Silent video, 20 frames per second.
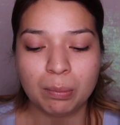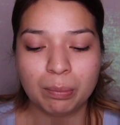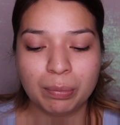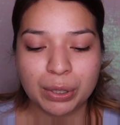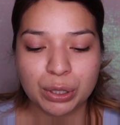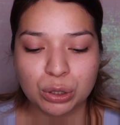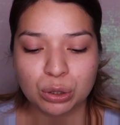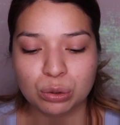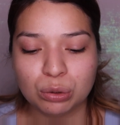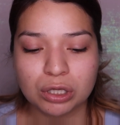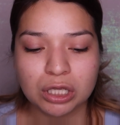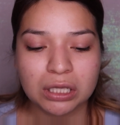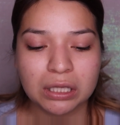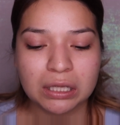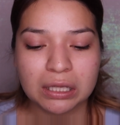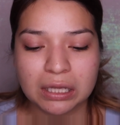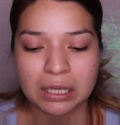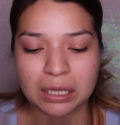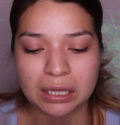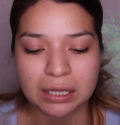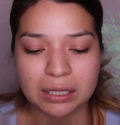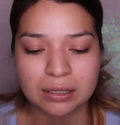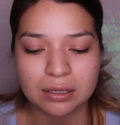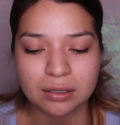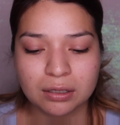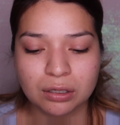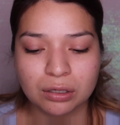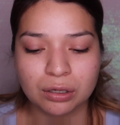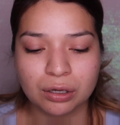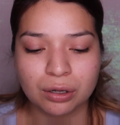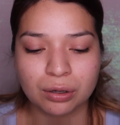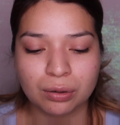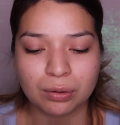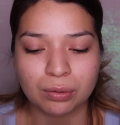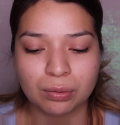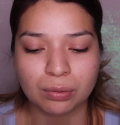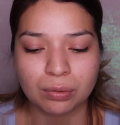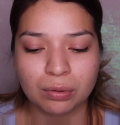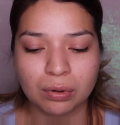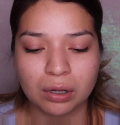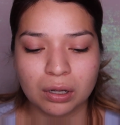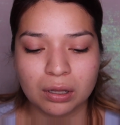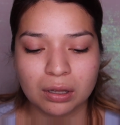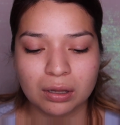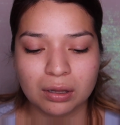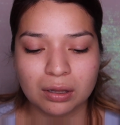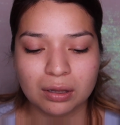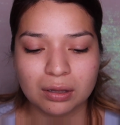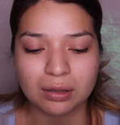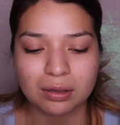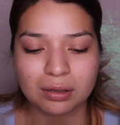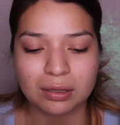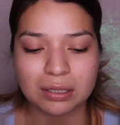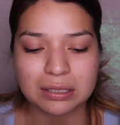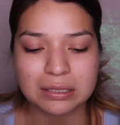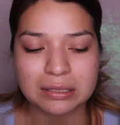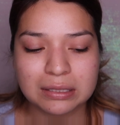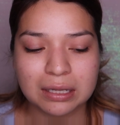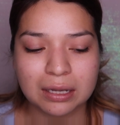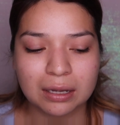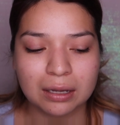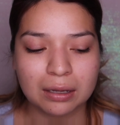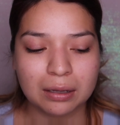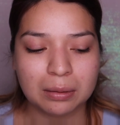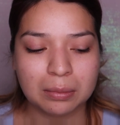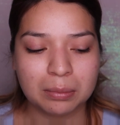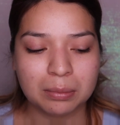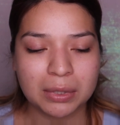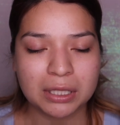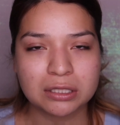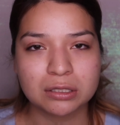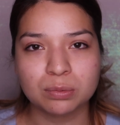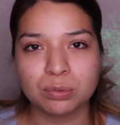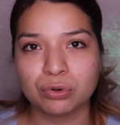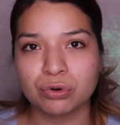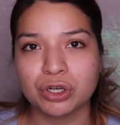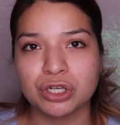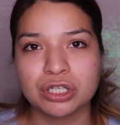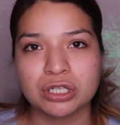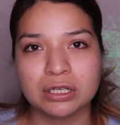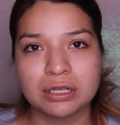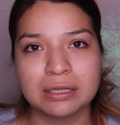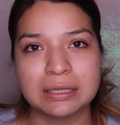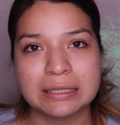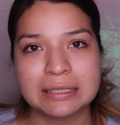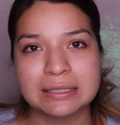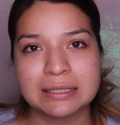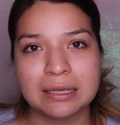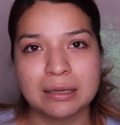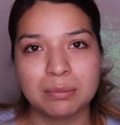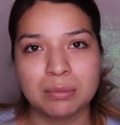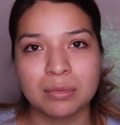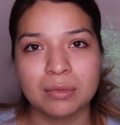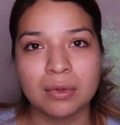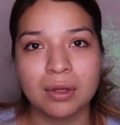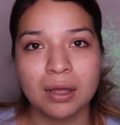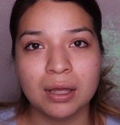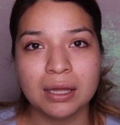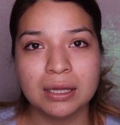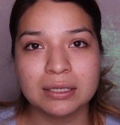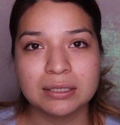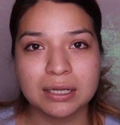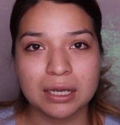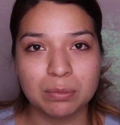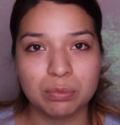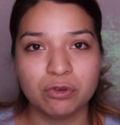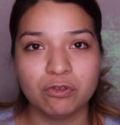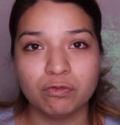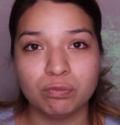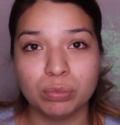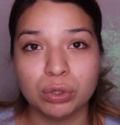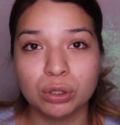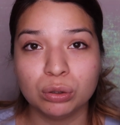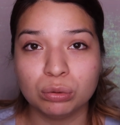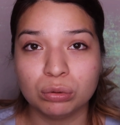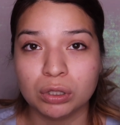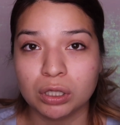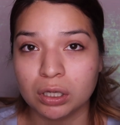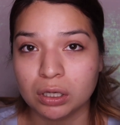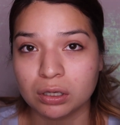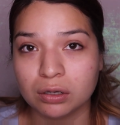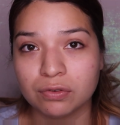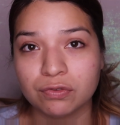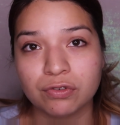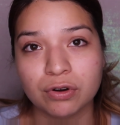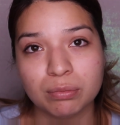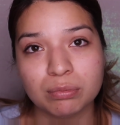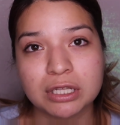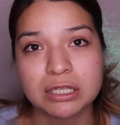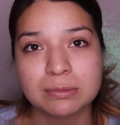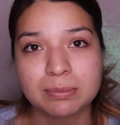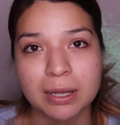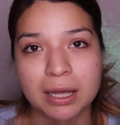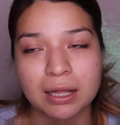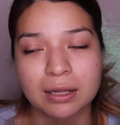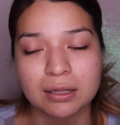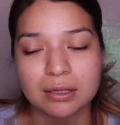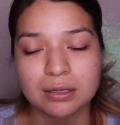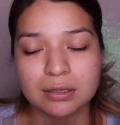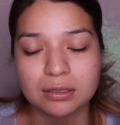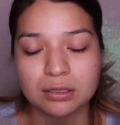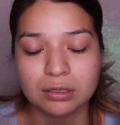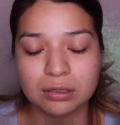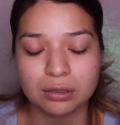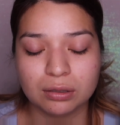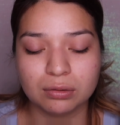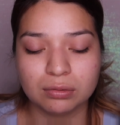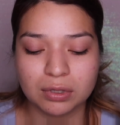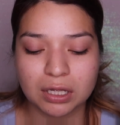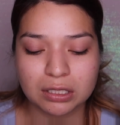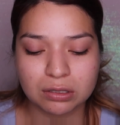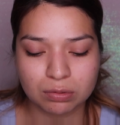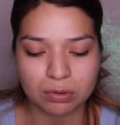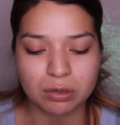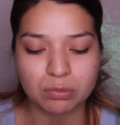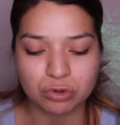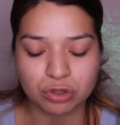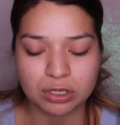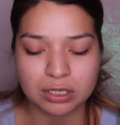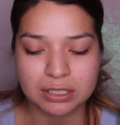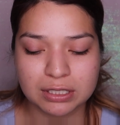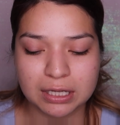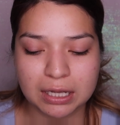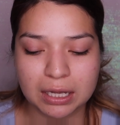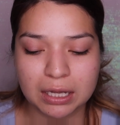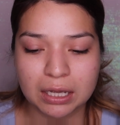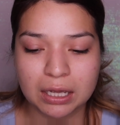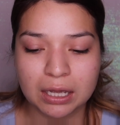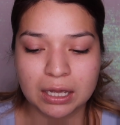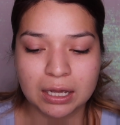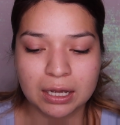but you can get, you know, the same inspiration and the same type of blue look from this palette. You know, that's what I'm trying to say,